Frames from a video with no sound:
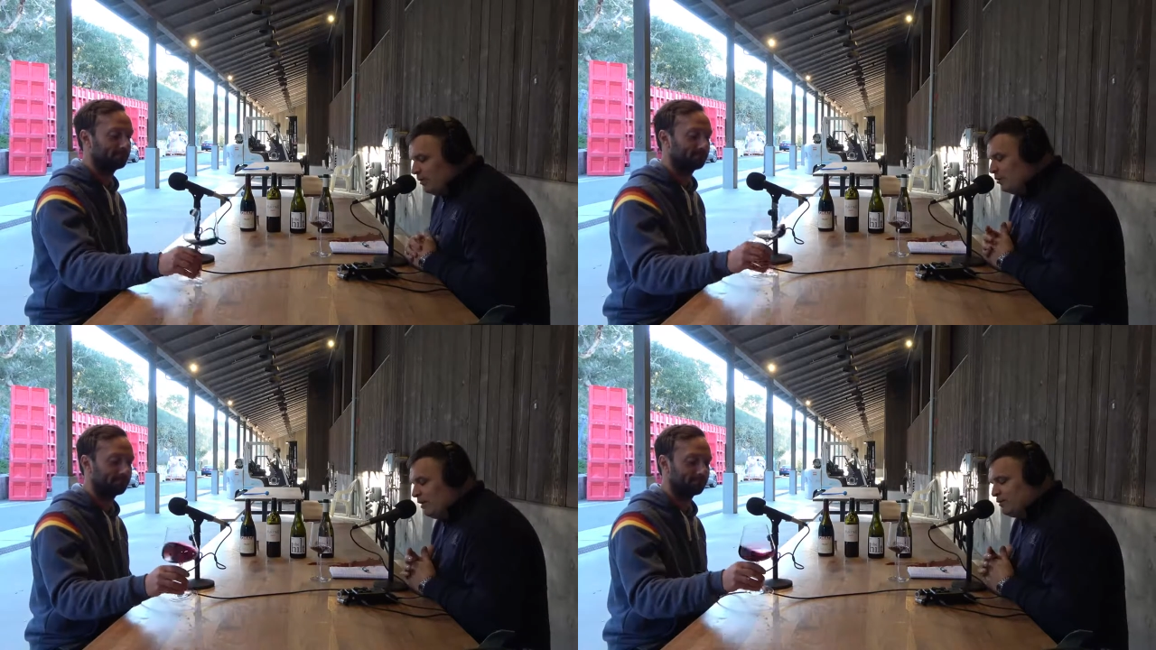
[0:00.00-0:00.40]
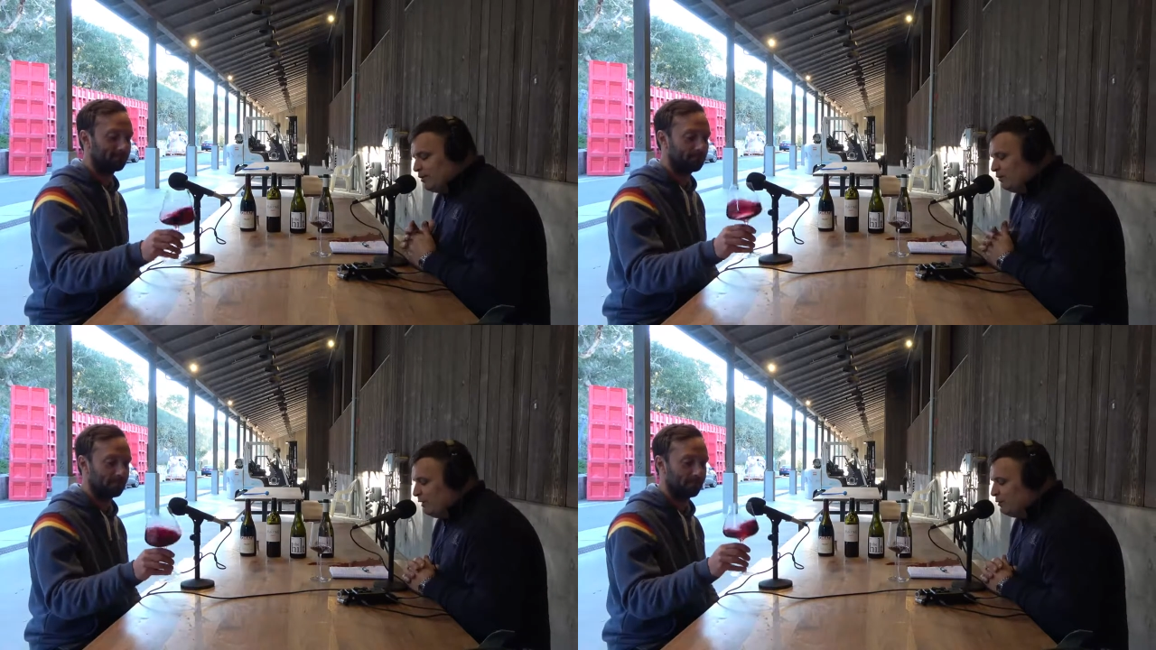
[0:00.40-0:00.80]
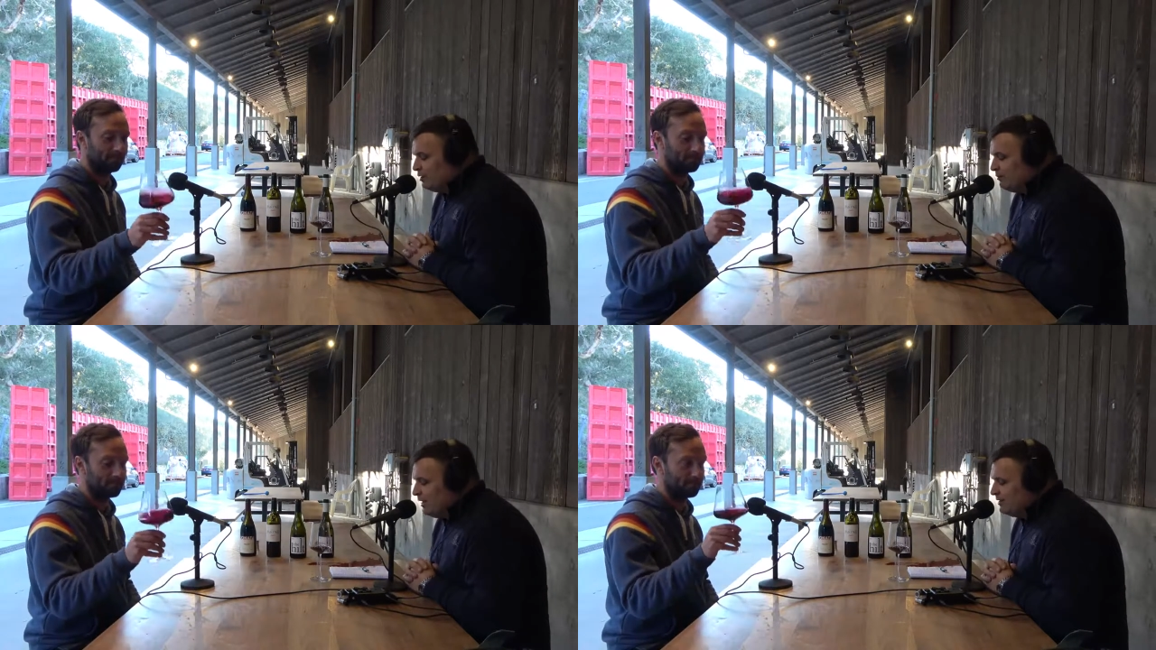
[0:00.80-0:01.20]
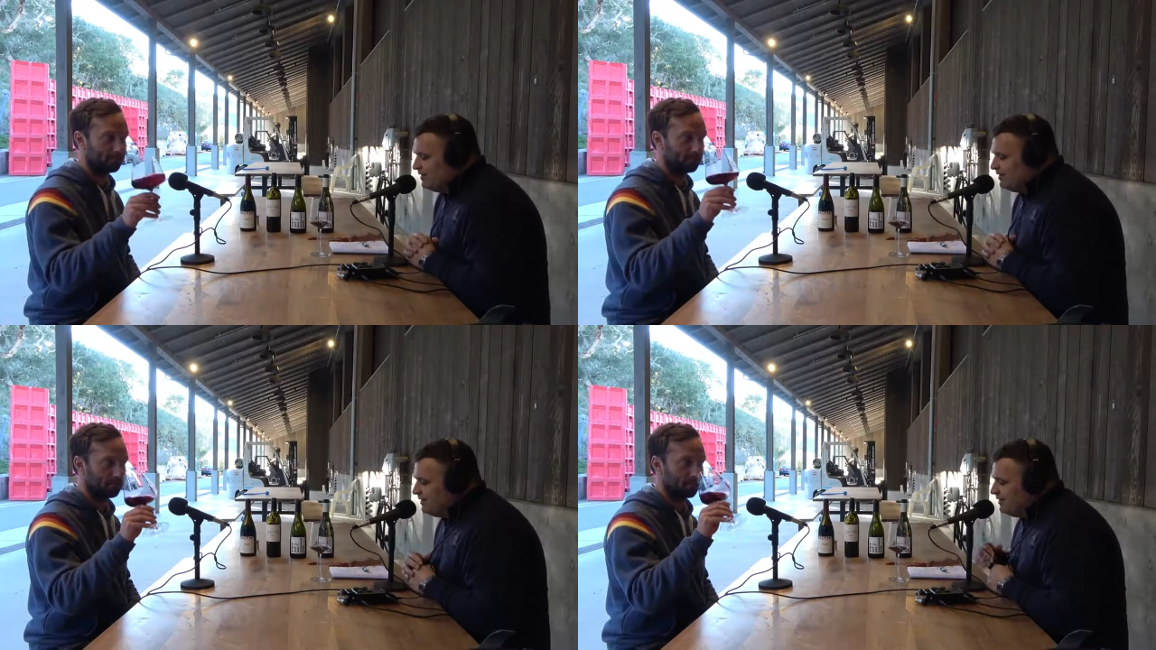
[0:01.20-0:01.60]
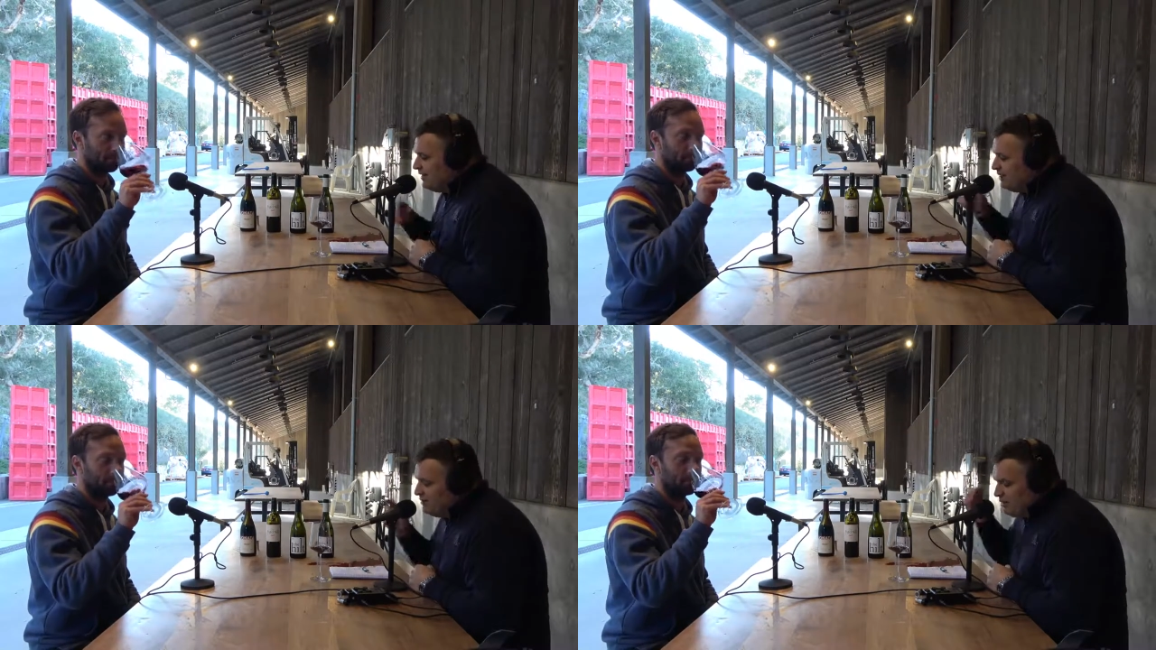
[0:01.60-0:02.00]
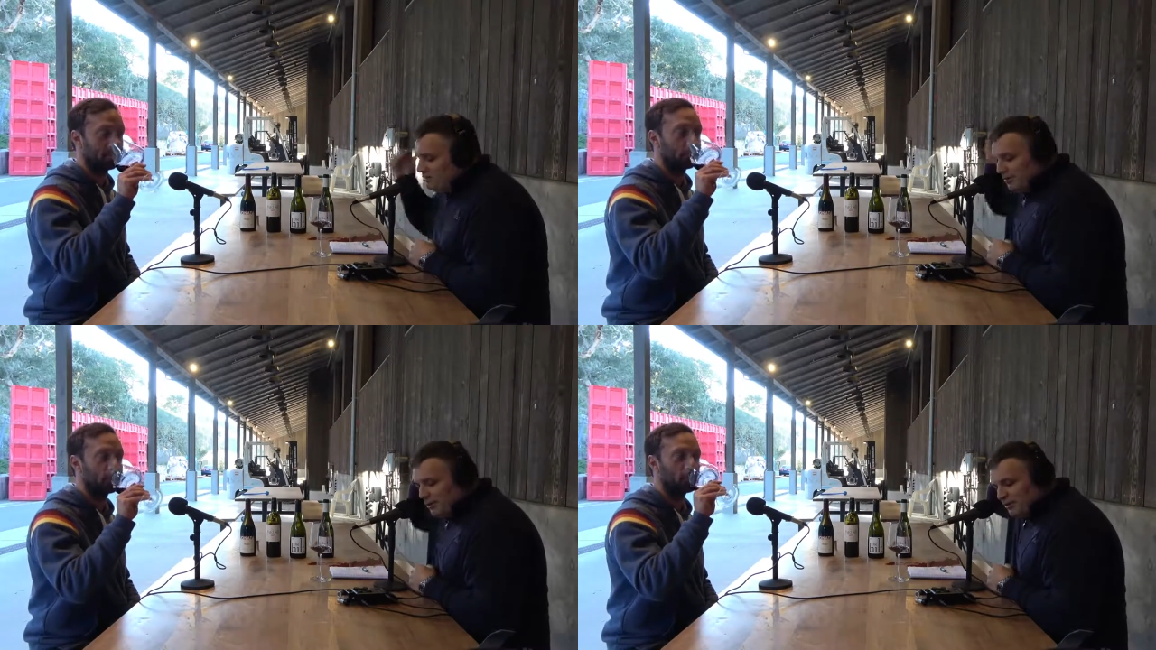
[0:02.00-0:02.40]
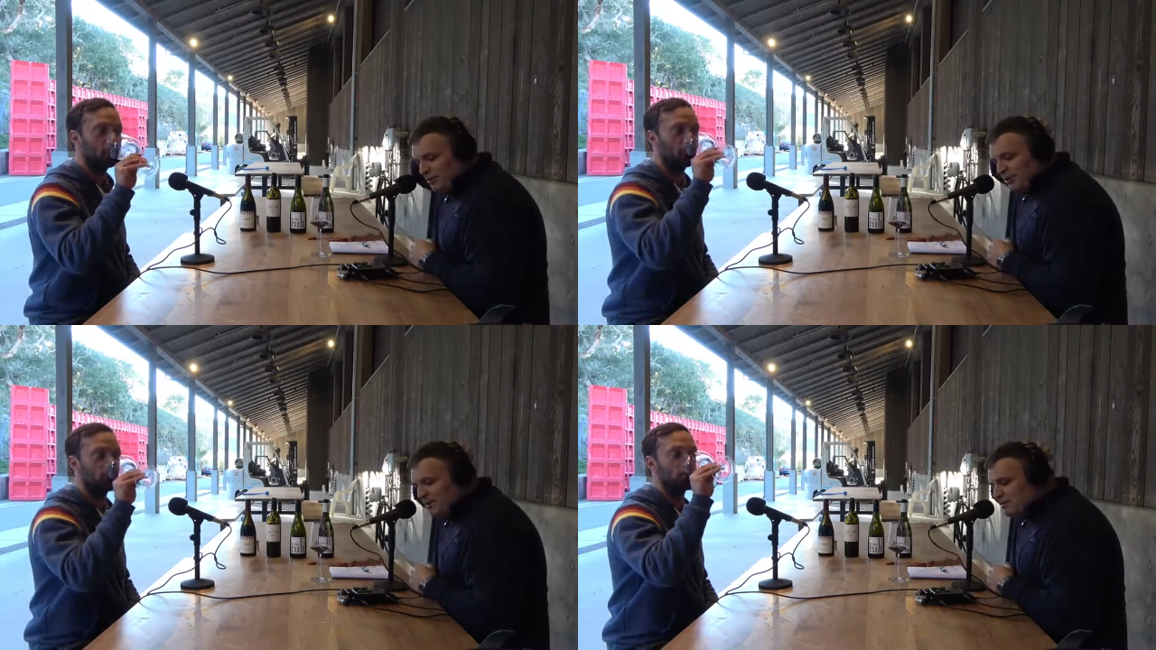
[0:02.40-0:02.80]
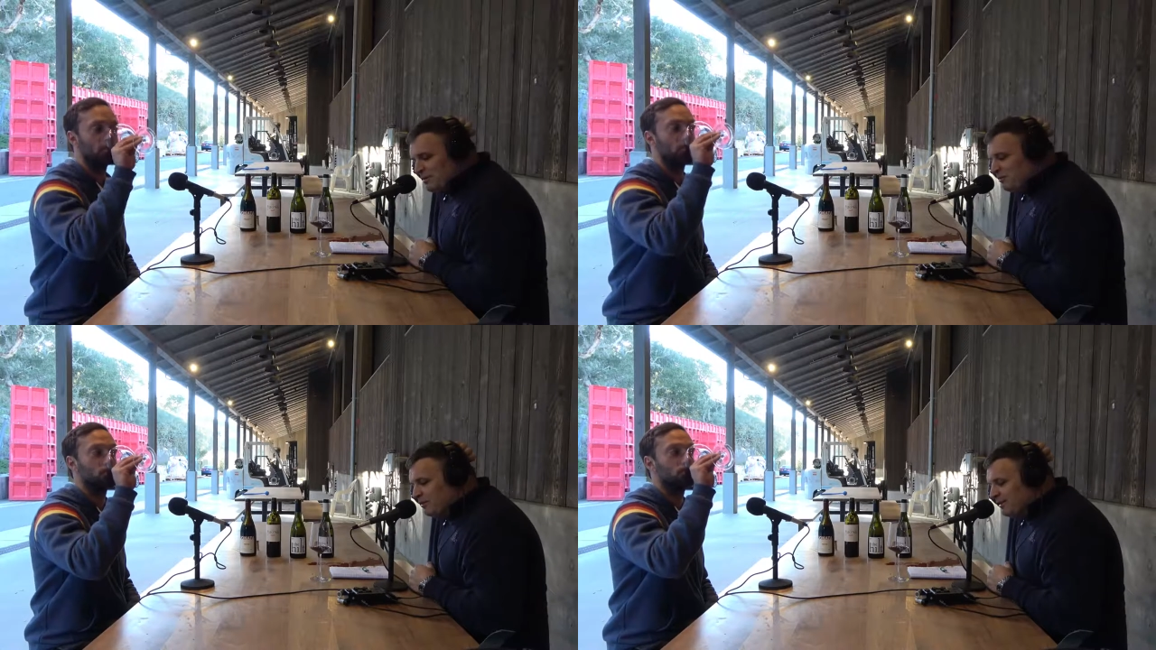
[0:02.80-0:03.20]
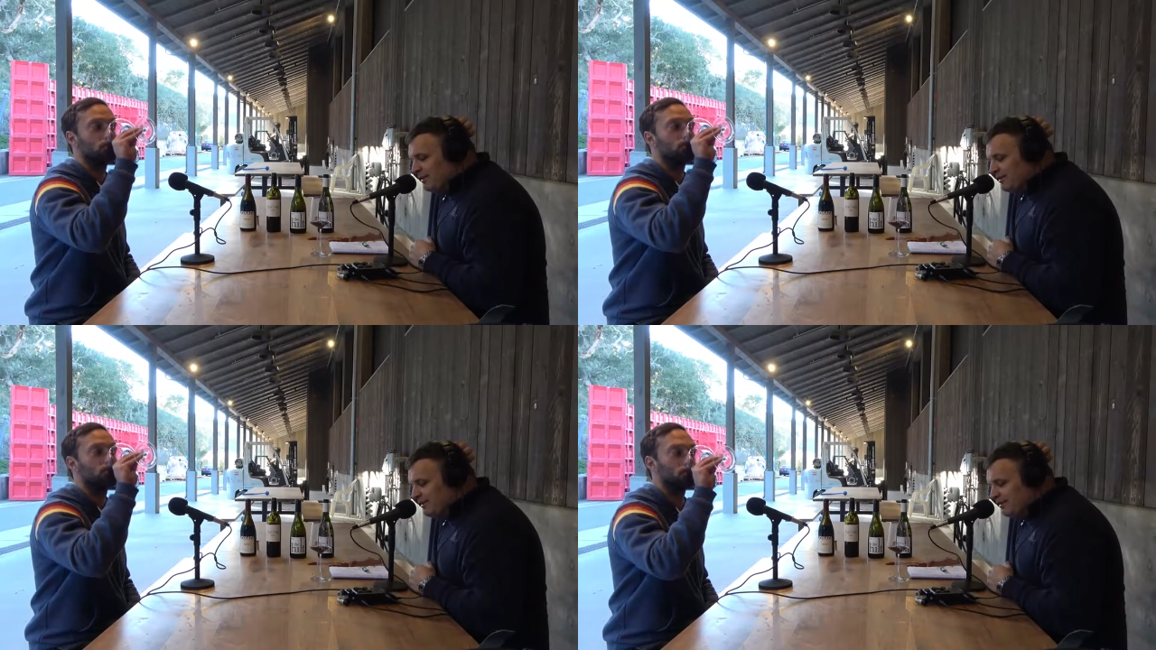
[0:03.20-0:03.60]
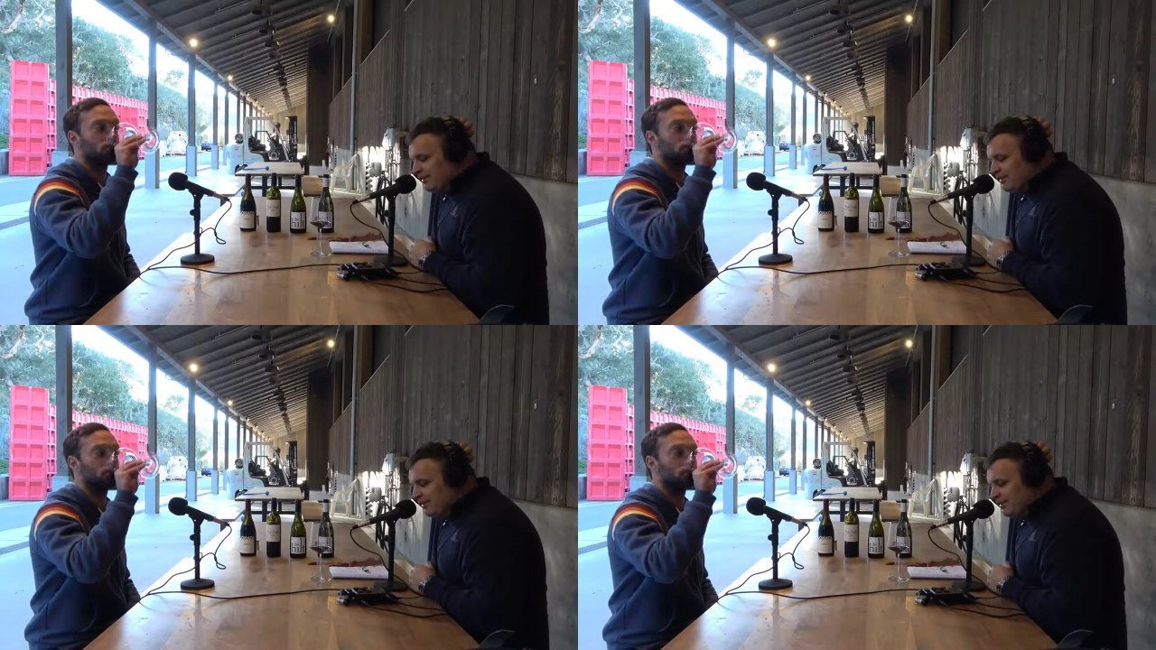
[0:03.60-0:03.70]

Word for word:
Speaker 1: My wife's whole family's in medicine, and, and my mother-in-law comes home one year.